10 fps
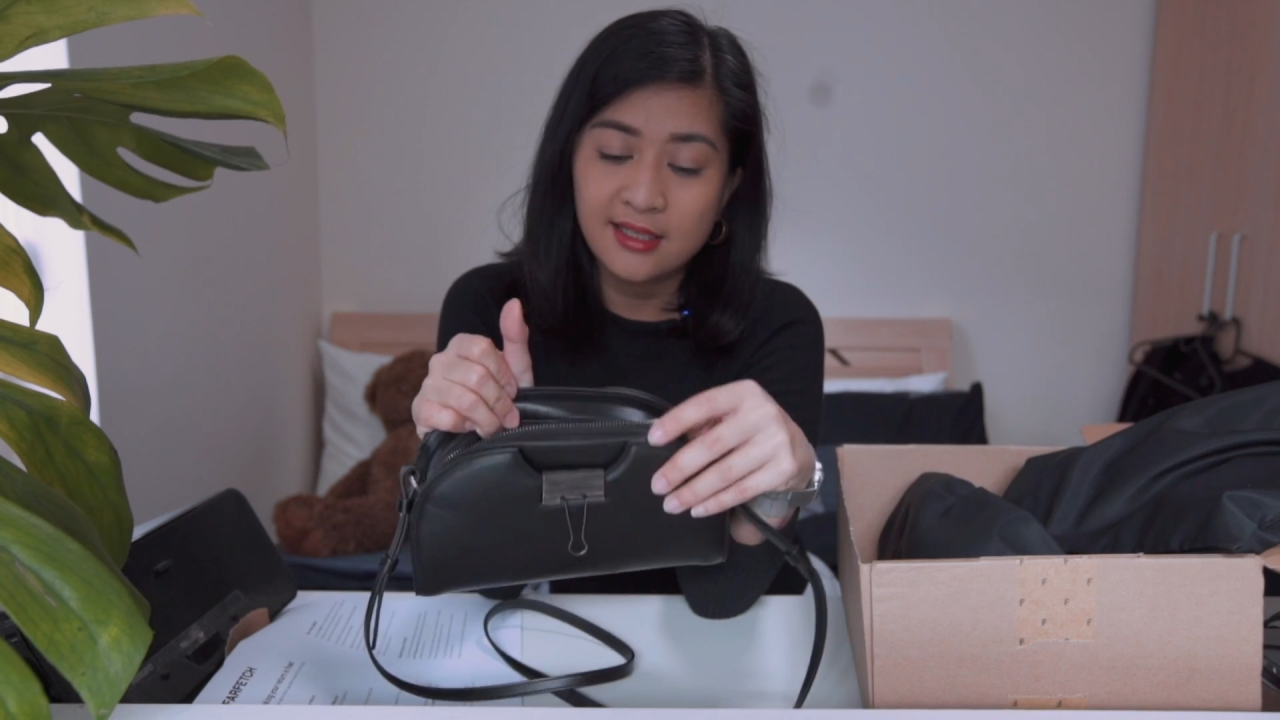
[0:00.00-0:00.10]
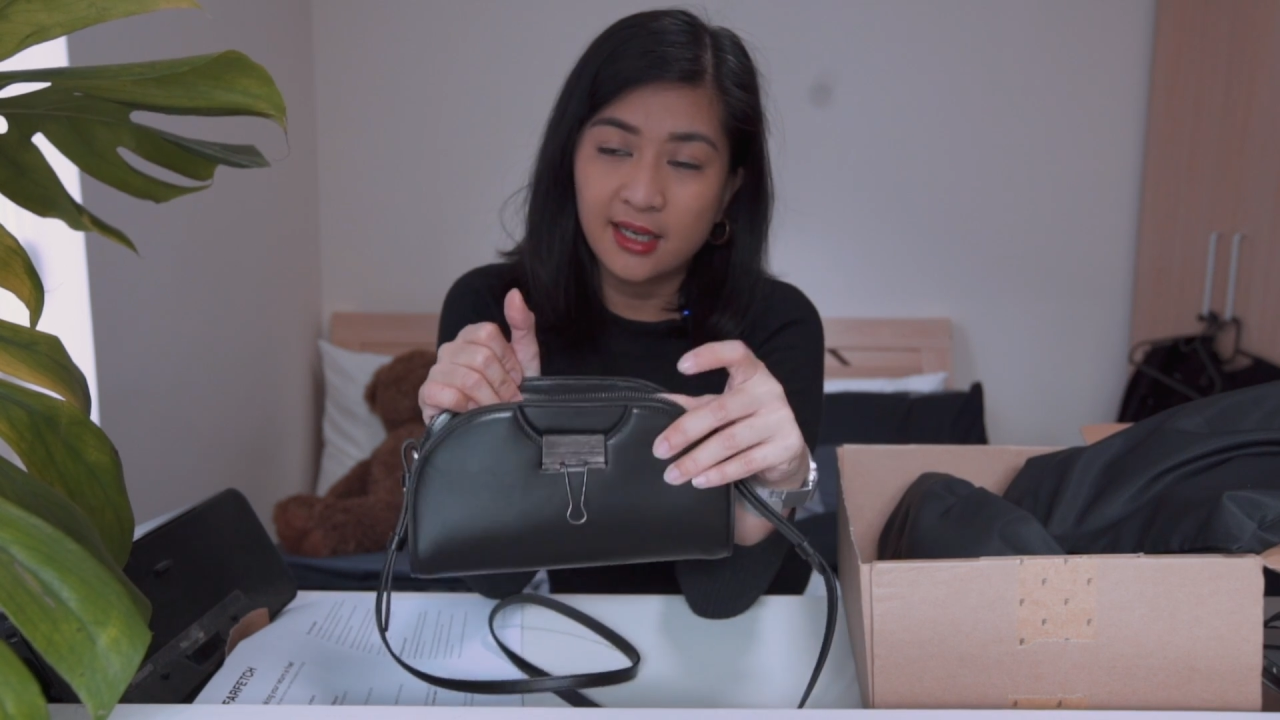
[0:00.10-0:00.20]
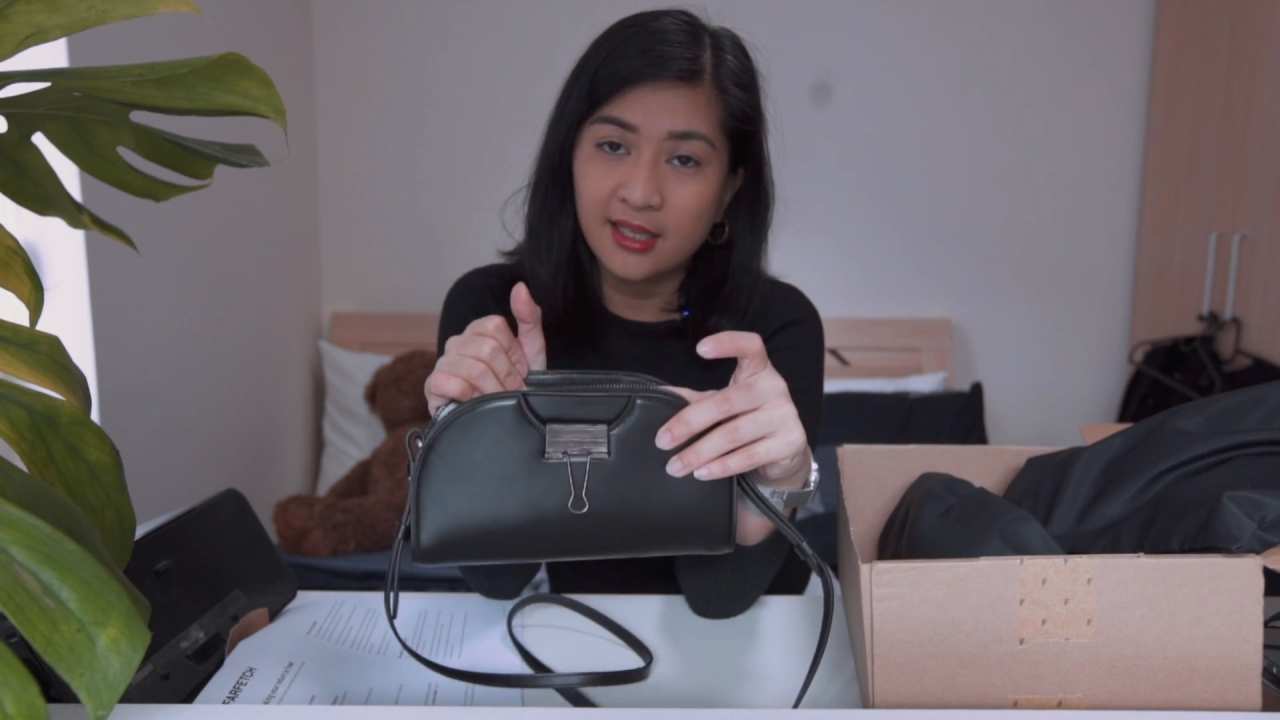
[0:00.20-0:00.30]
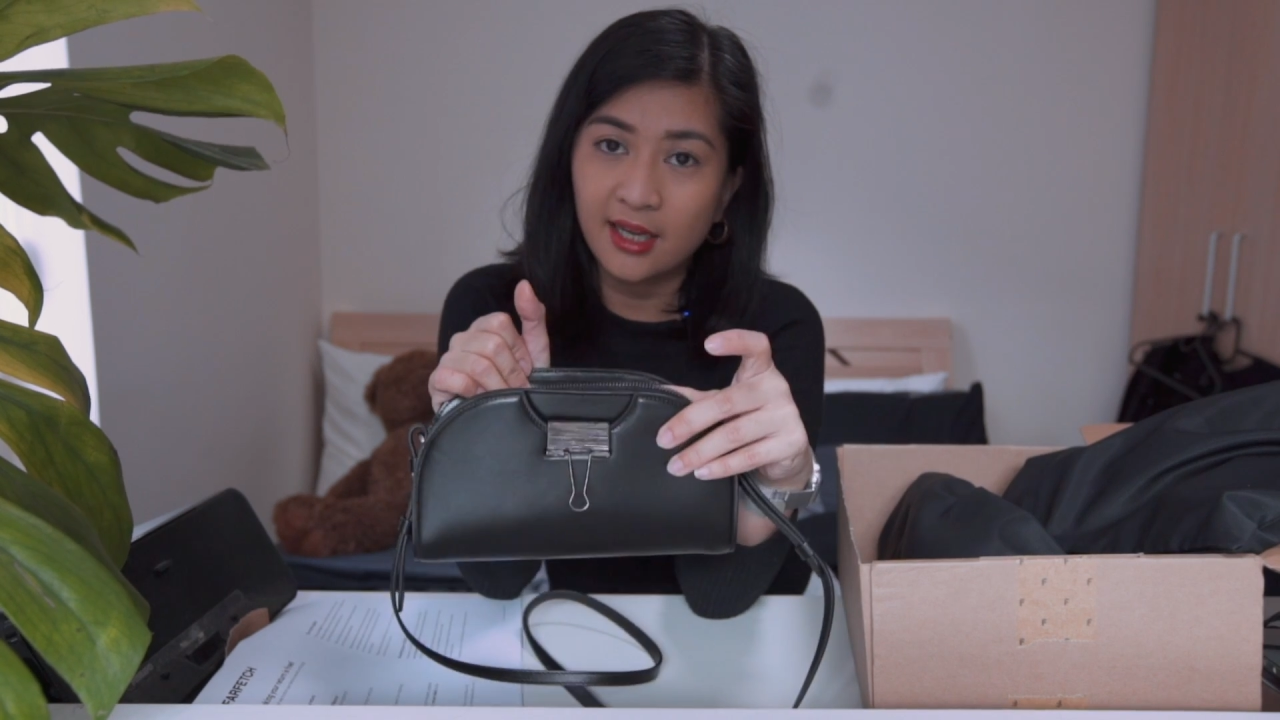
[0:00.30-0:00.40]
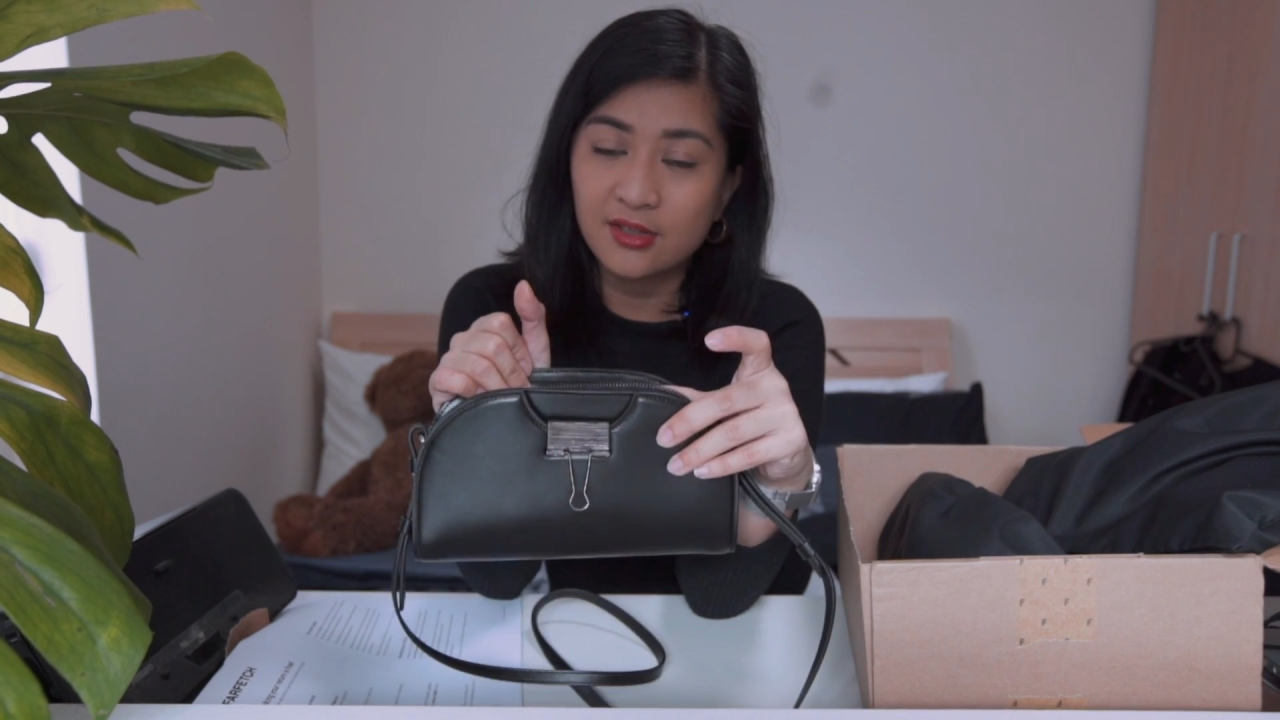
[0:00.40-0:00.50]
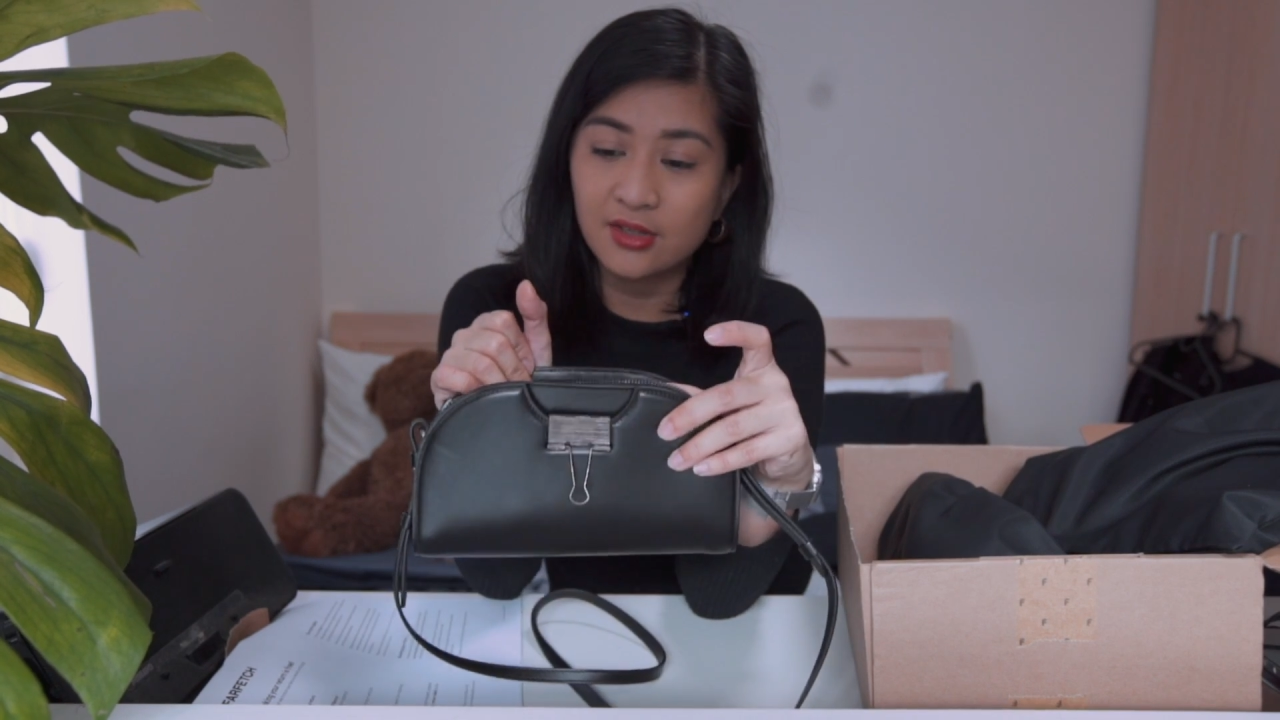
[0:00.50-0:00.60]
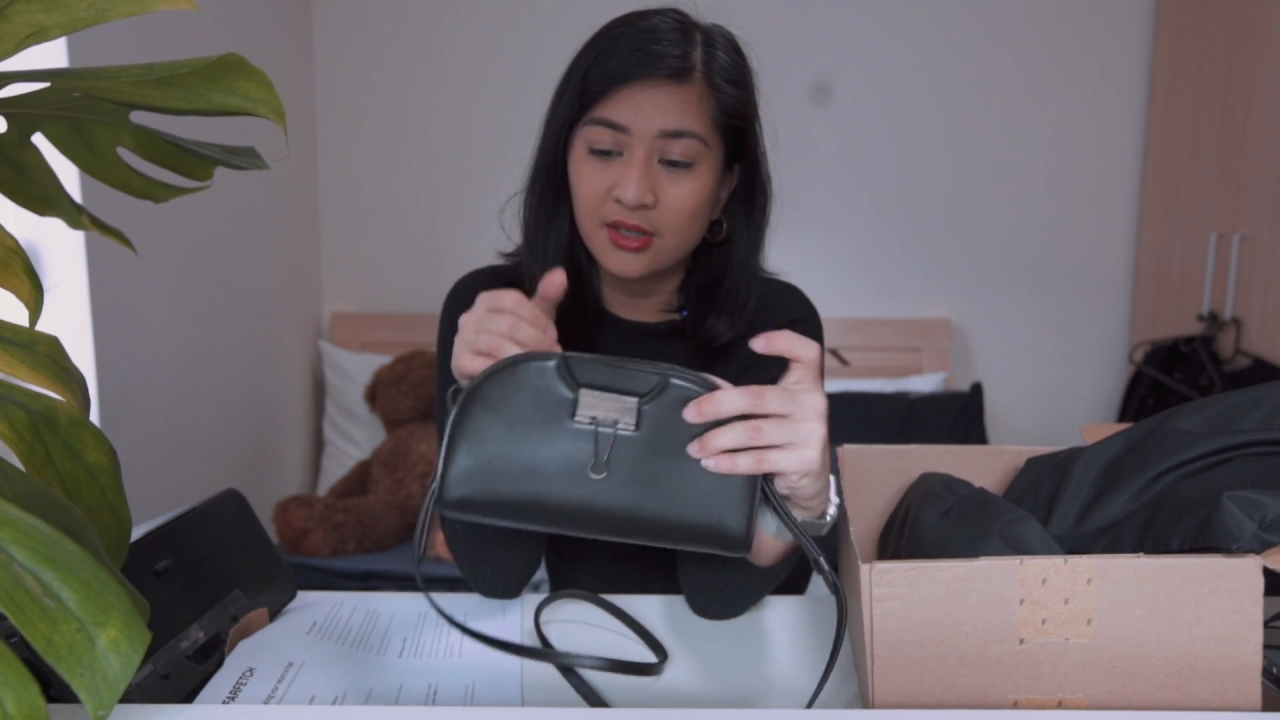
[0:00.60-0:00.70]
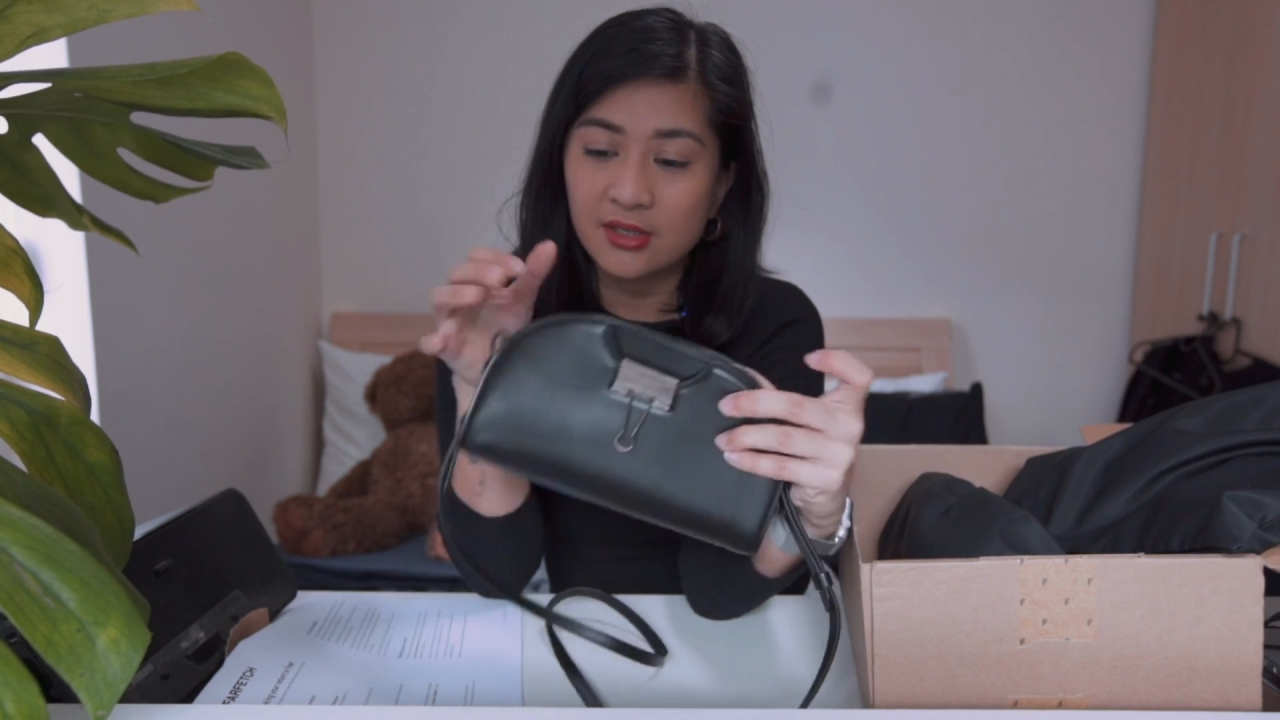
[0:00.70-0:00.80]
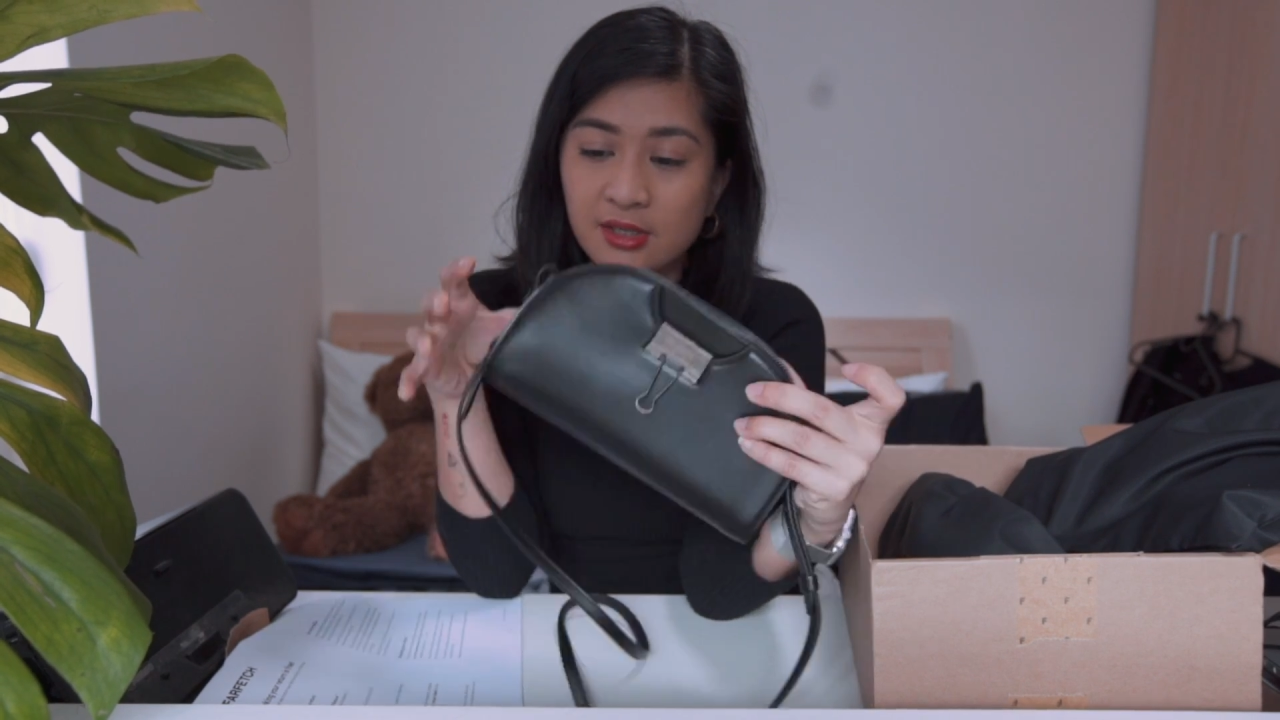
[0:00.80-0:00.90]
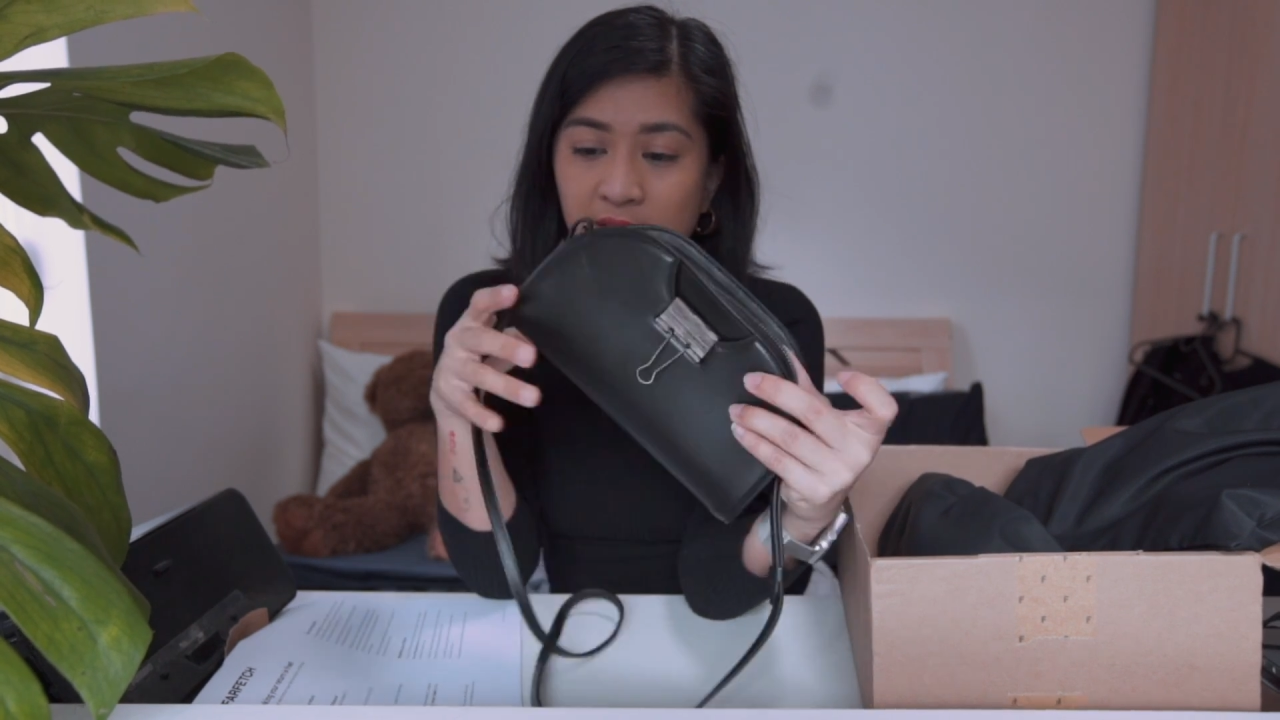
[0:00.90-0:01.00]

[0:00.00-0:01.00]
sanitizers,